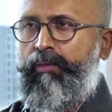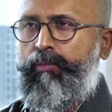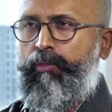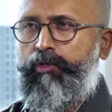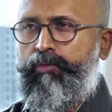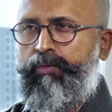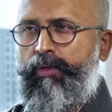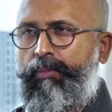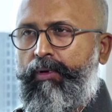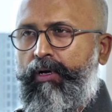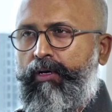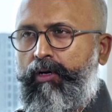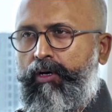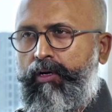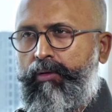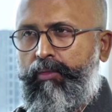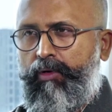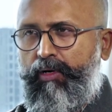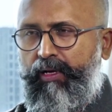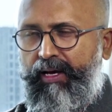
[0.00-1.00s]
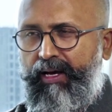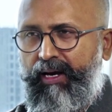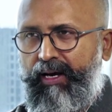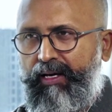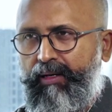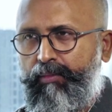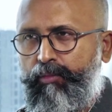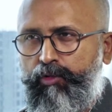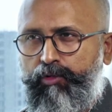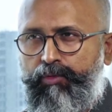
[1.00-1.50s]
Most people are talking about
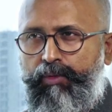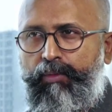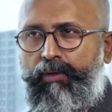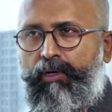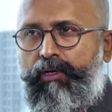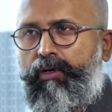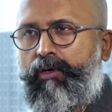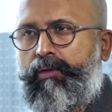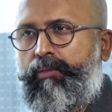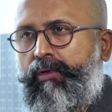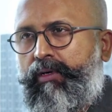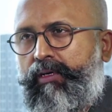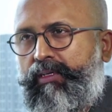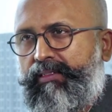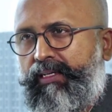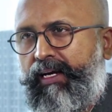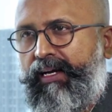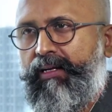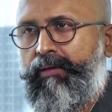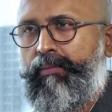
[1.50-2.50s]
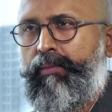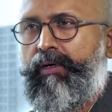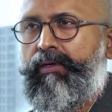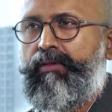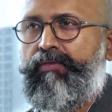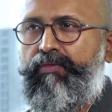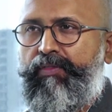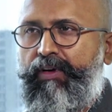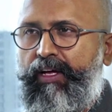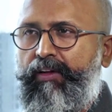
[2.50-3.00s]
AI, most people are talking about design, but
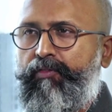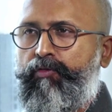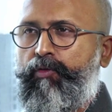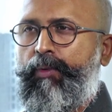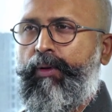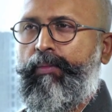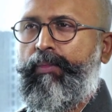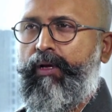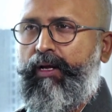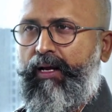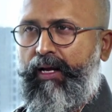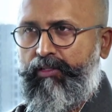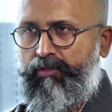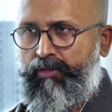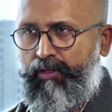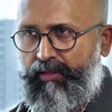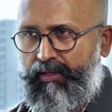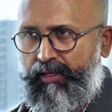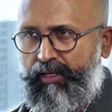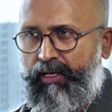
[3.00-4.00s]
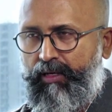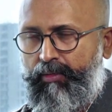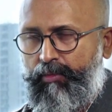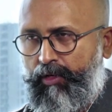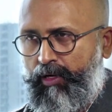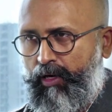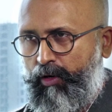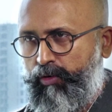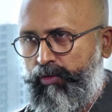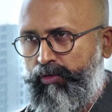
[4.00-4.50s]
very few people are actually thinking
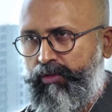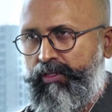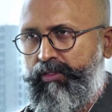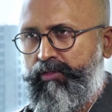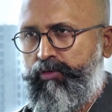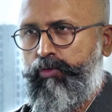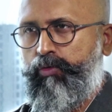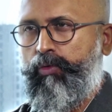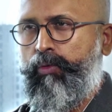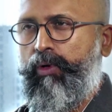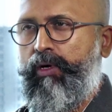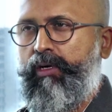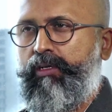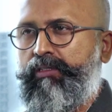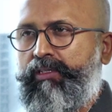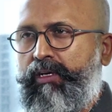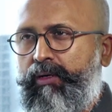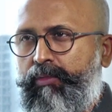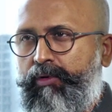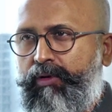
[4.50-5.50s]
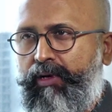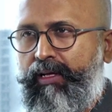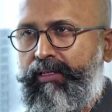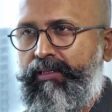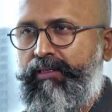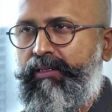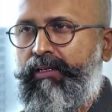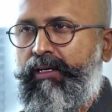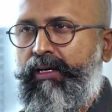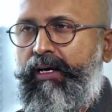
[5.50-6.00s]
about how do these two worlds come together.